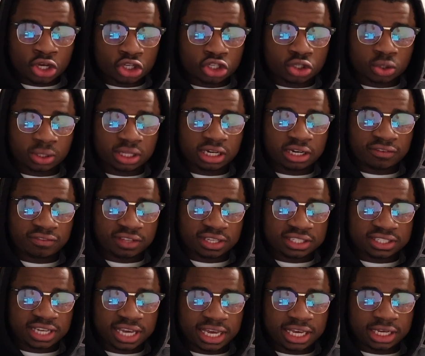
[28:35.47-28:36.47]
so that if they
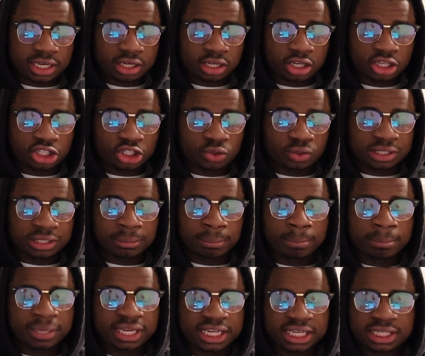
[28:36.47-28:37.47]
take, you
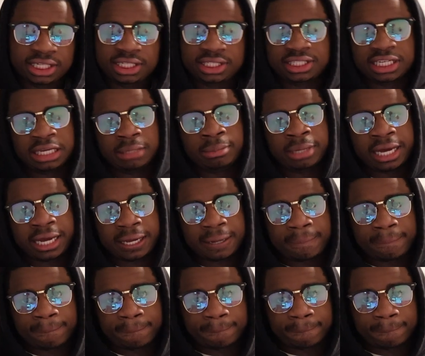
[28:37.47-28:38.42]
immediately take back.